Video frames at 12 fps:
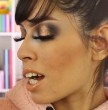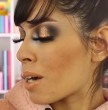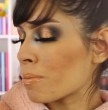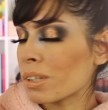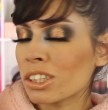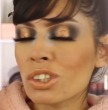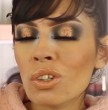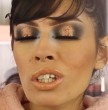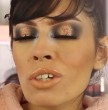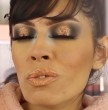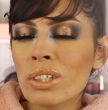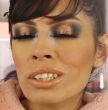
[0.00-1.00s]
That's the
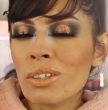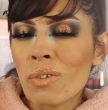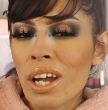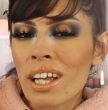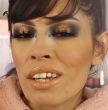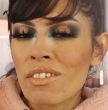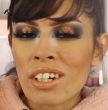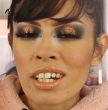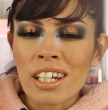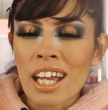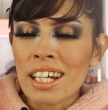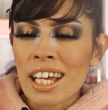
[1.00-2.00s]
only reason why I give it
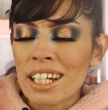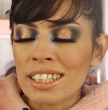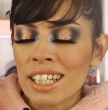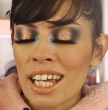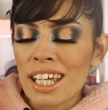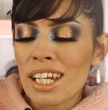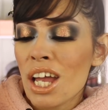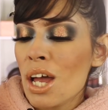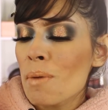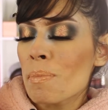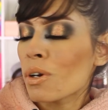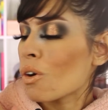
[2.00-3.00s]
a 9 out of 10.
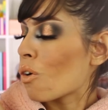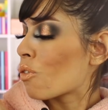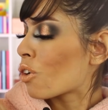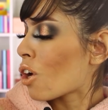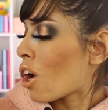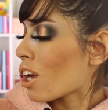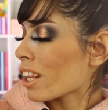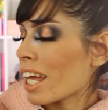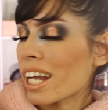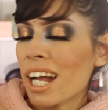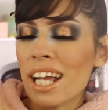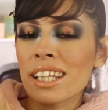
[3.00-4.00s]
But overall,
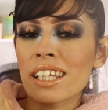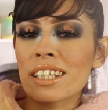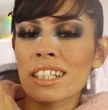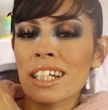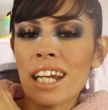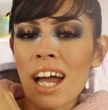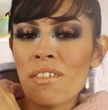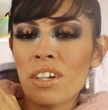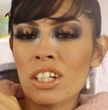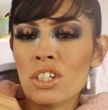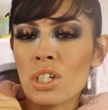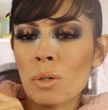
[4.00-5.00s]
like I didn't have
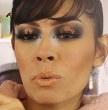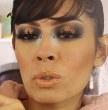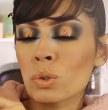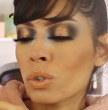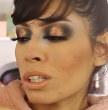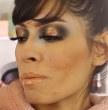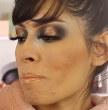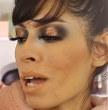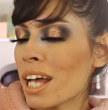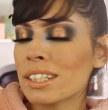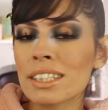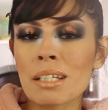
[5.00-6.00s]
any troubles with the
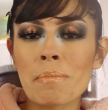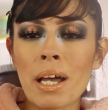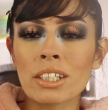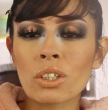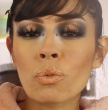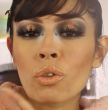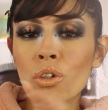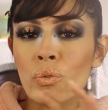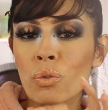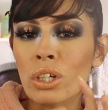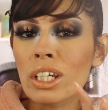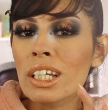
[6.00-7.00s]
mattes. The mattes were
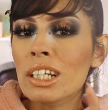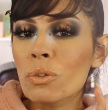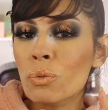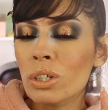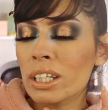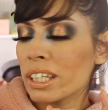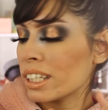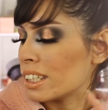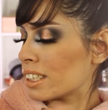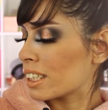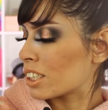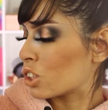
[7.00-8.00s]
really
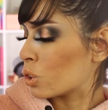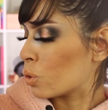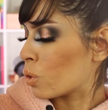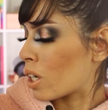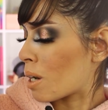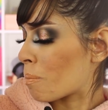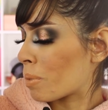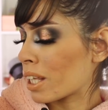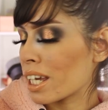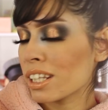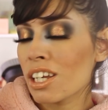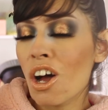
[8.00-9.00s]
easy to
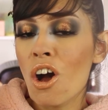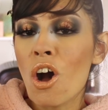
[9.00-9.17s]
blend.